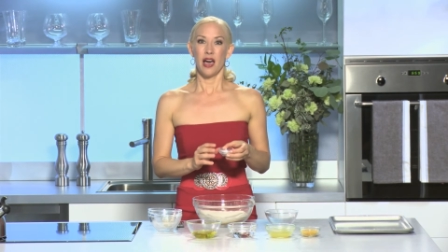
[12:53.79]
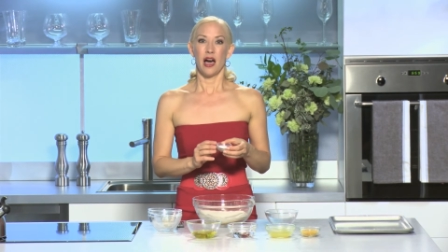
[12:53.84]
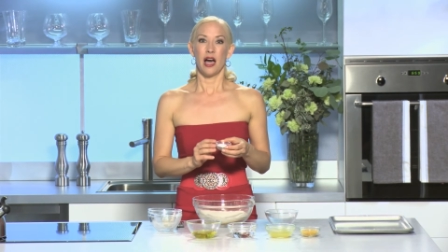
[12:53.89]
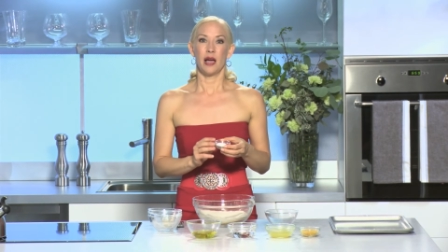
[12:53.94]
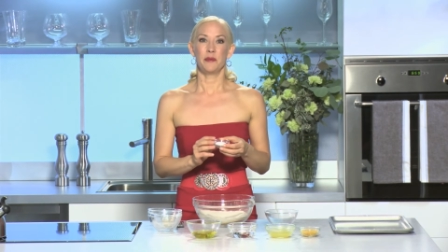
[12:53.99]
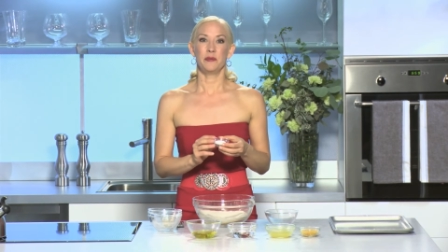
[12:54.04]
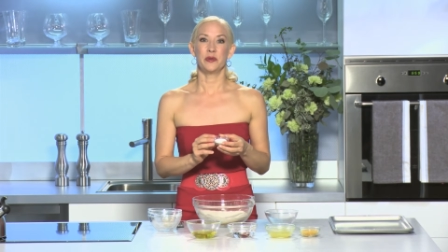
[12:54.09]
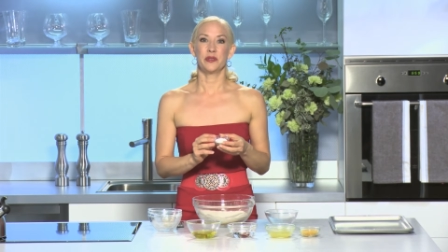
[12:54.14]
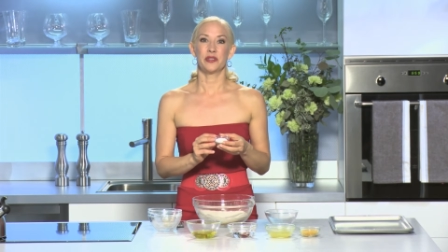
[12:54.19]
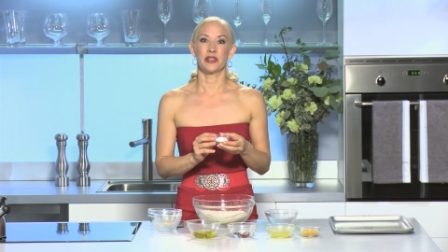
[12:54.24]

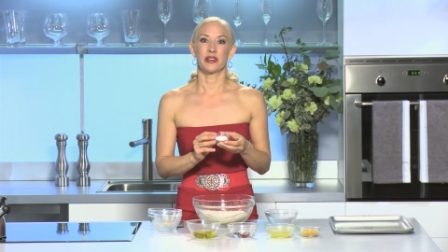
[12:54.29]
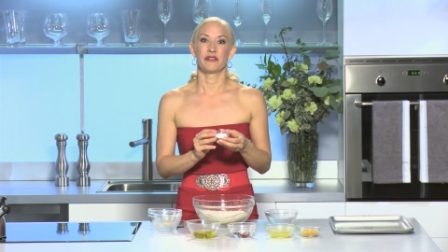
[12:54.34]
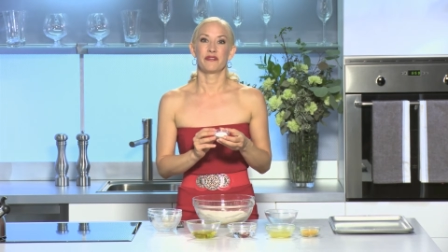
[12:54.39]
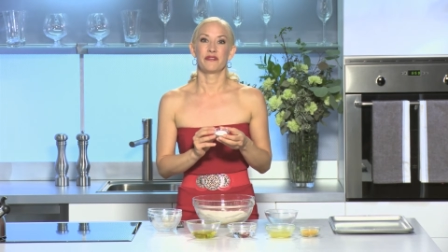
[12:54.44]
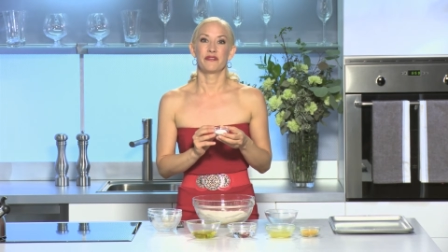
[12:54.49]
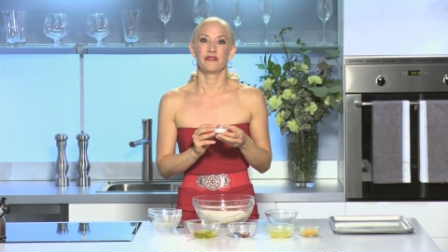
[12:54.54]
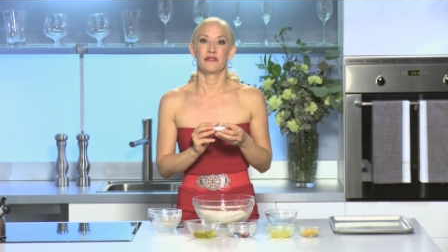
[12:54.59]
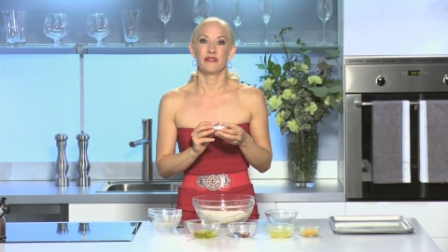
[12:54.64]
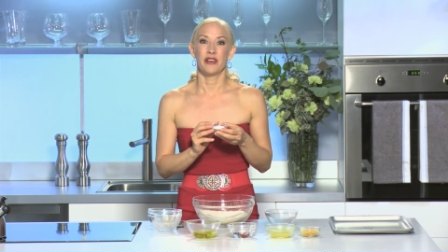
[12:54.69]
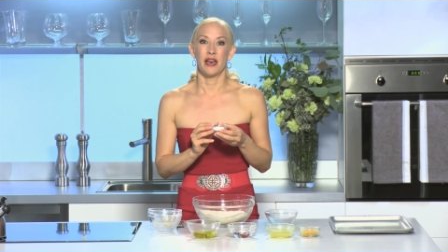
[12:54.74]
I'm using a
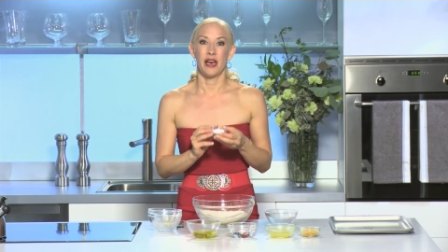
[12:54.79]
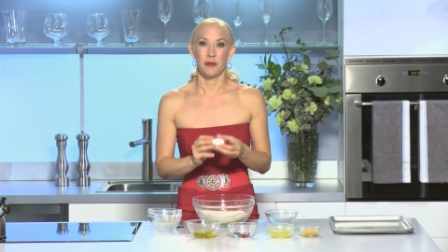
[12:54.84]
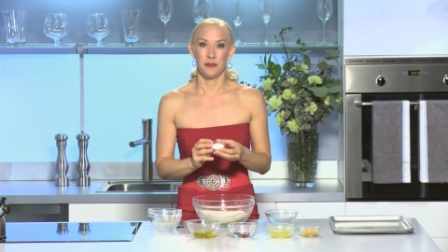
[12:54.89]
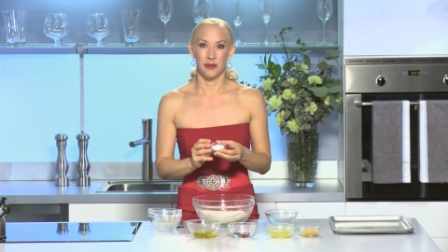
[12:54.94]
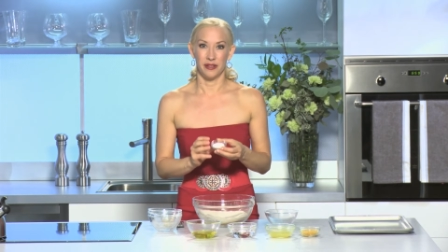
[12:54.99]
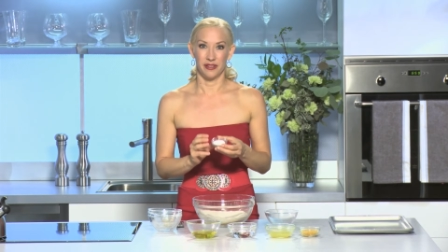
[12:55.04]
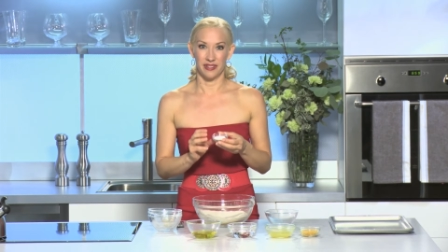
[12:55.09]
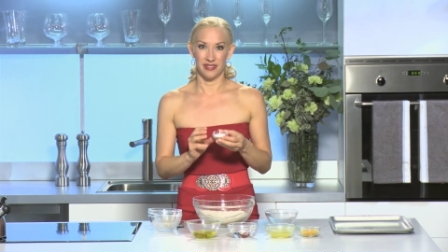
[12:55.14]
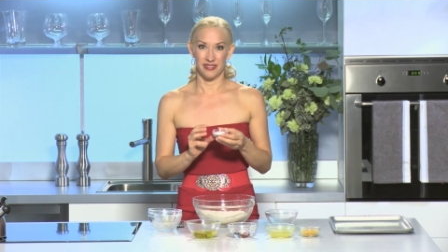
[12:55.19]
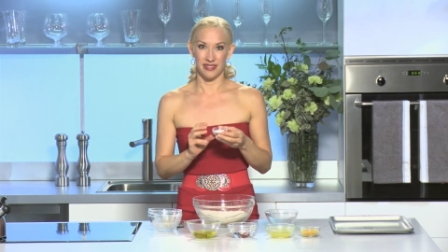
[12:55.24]

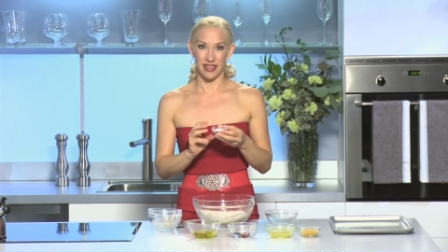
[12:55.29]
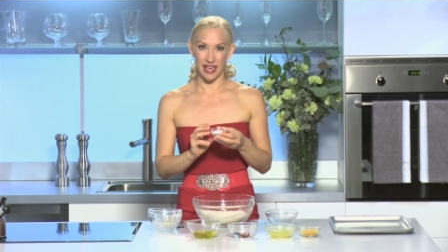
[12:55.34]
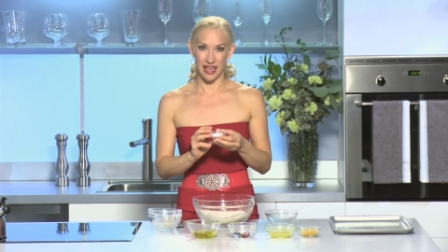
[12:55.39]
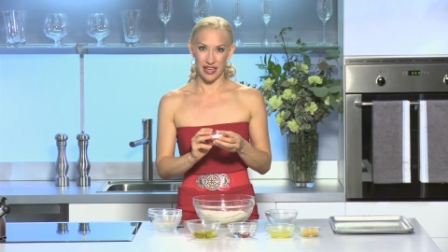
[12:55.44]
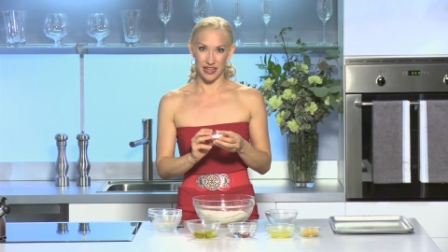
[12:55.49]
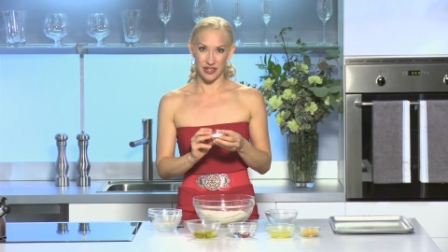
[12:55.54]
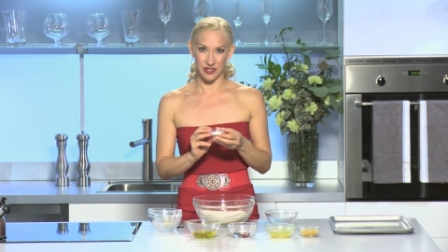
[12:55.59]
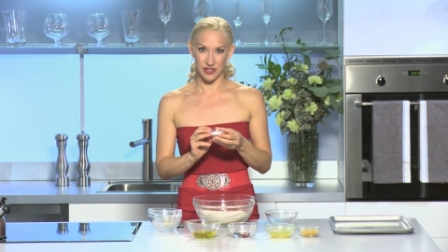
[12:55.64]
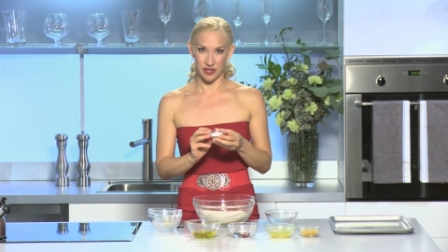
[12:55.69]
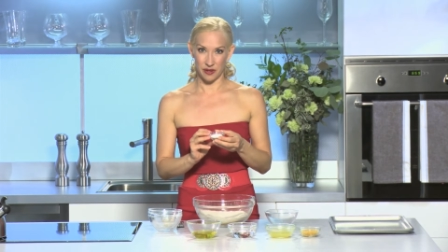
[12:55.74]
fabulous
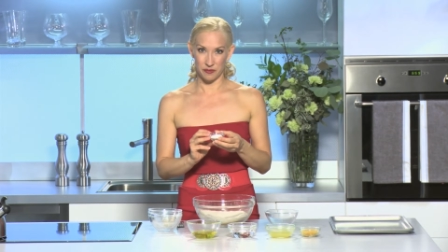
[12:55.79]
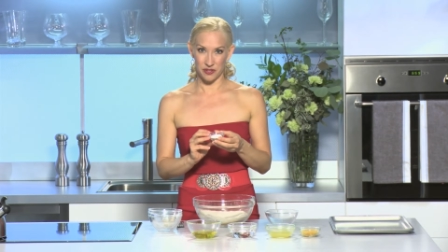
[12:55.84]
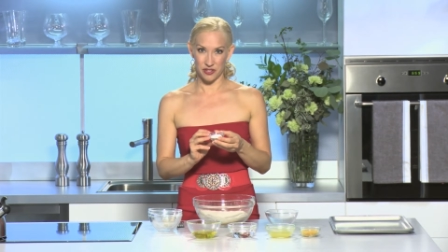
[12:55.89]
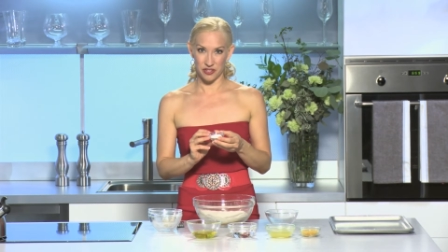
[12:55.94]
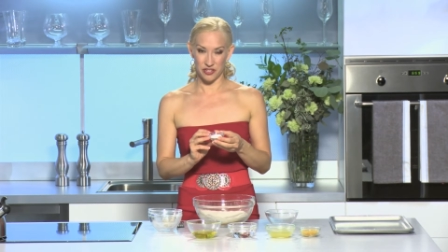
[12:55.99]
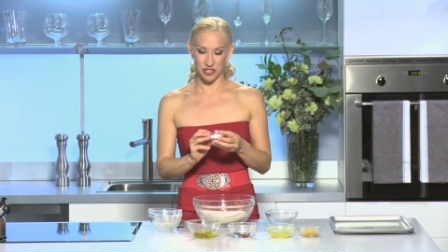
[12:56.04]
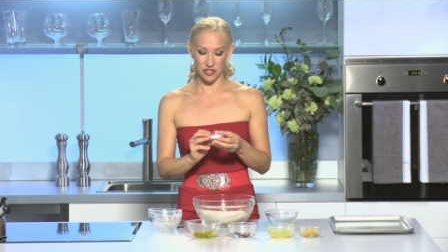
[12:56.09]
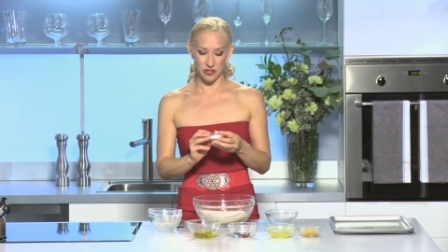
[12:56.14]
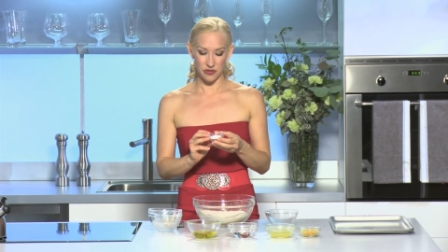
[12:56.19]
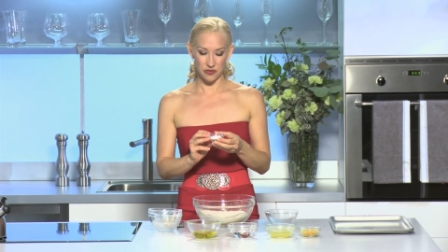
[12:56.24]
egg
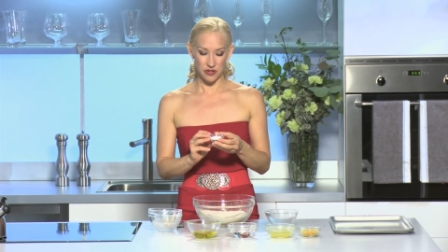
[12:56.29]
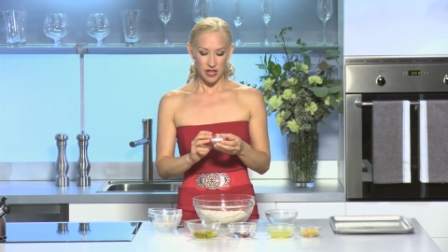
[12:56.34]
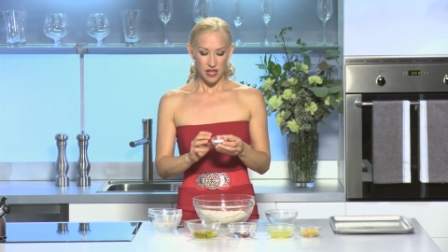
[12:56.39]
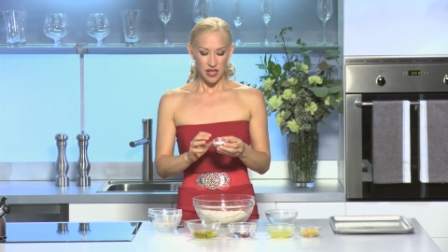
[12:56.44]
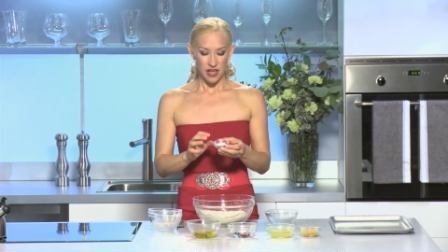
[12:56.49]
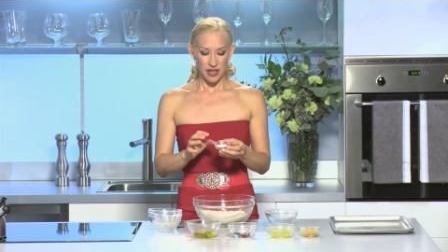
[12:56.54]
substitute.